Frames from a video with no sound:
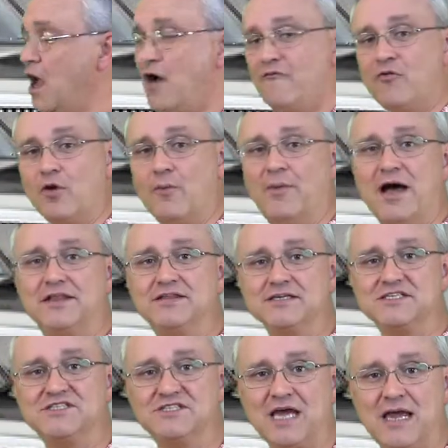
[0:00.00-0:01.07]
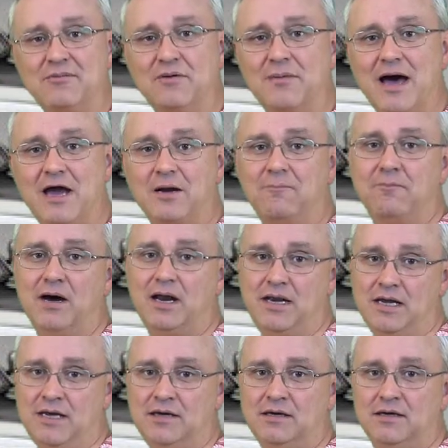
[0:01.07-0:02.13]
For about the same amount of
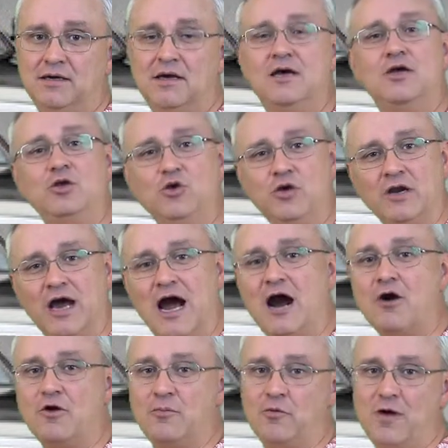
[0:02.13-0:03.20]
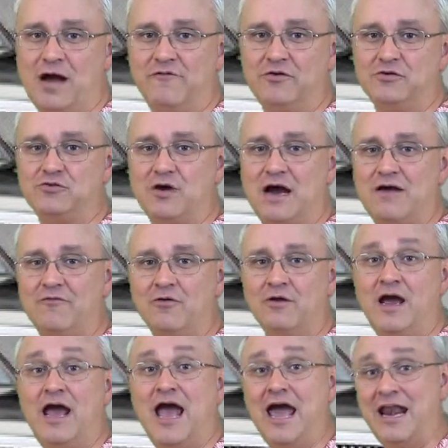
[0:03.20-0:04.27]
money, you can hire a private driver
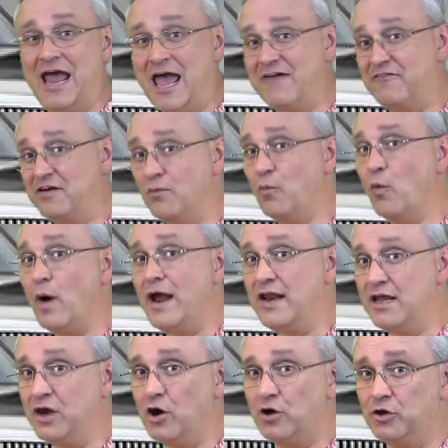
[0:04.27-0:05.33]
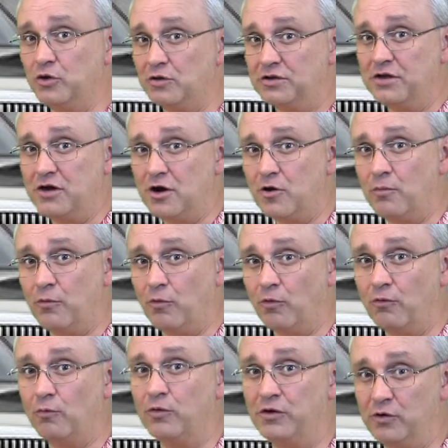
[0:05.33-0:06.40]
and have him waiting on you at the
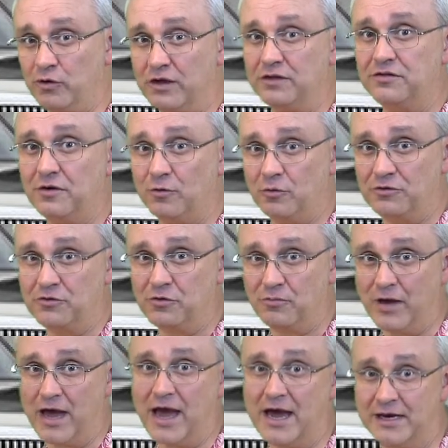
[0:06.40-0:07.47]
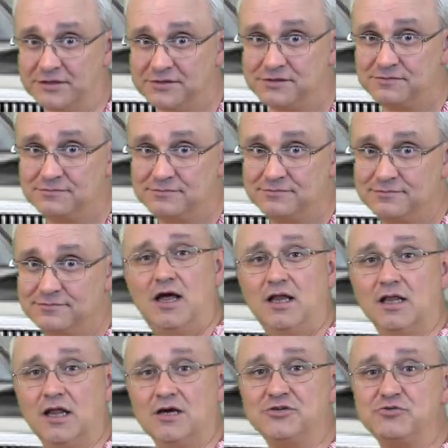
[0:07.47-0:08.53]
airport when you get there with your bags.
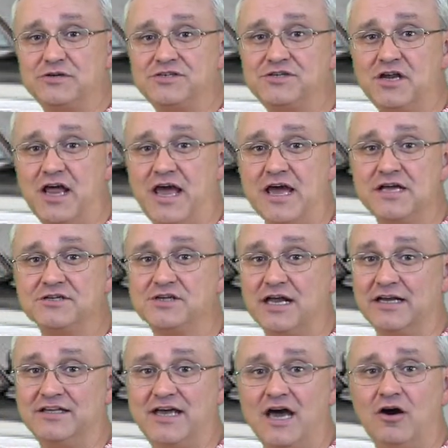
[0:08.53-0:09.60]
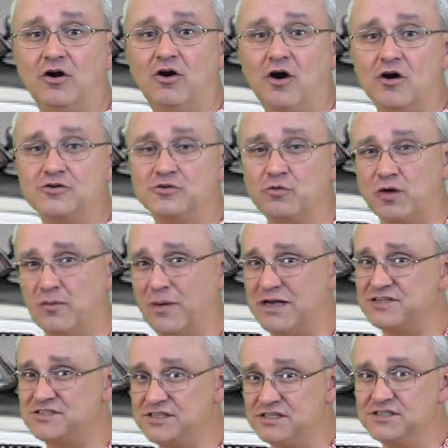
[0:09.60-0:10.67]
Luxury sedans like town cars will run about
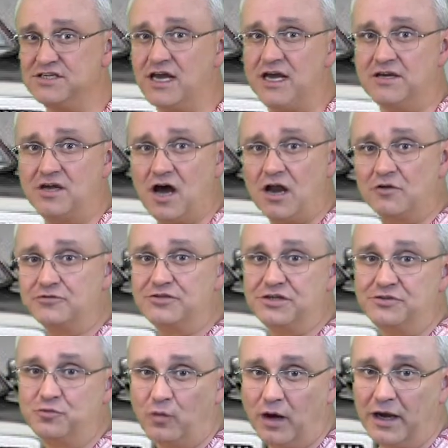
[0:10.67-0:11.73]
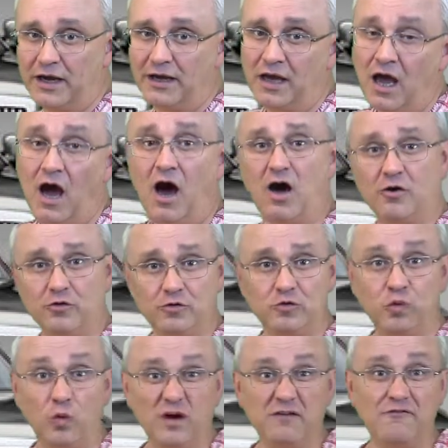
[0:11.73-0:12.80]
$68 each way,
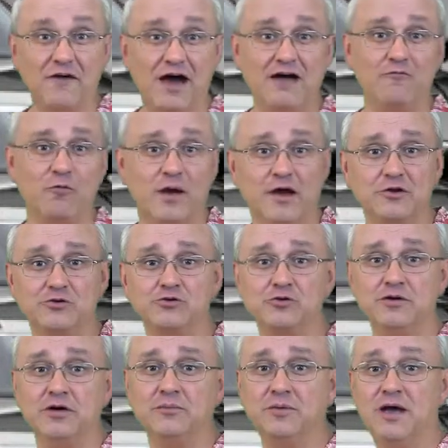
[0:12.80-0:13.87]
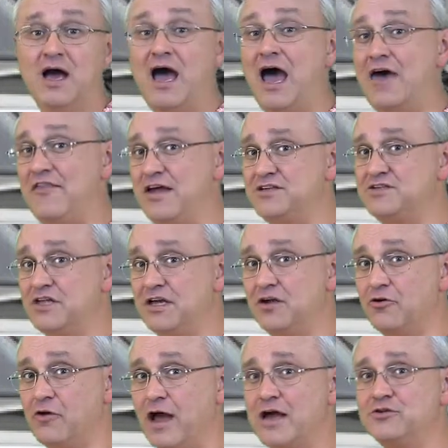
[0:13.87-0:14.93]
125 round trip, and that's the
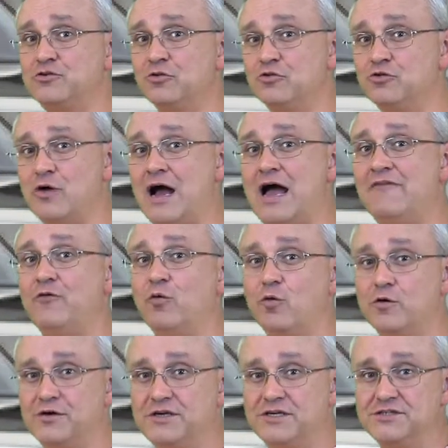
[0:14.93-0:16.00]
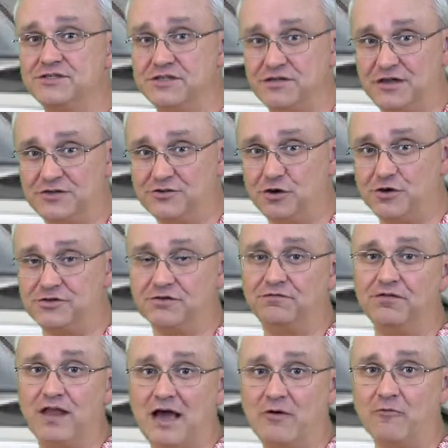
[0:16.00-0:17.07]
International Drive or Disney. They charge a
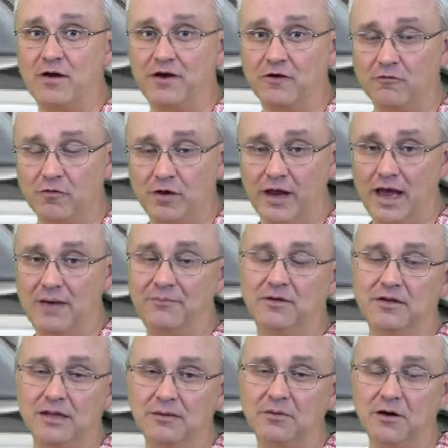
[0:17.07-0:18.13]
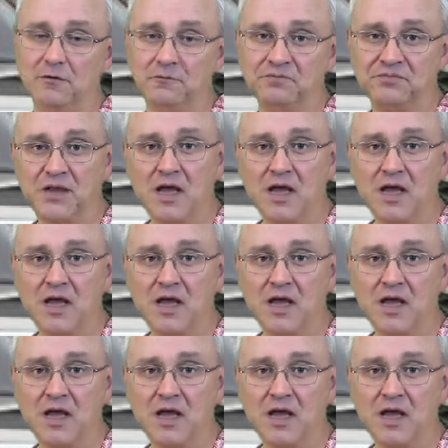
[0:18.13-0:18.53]
flat rate over at Happy Limo.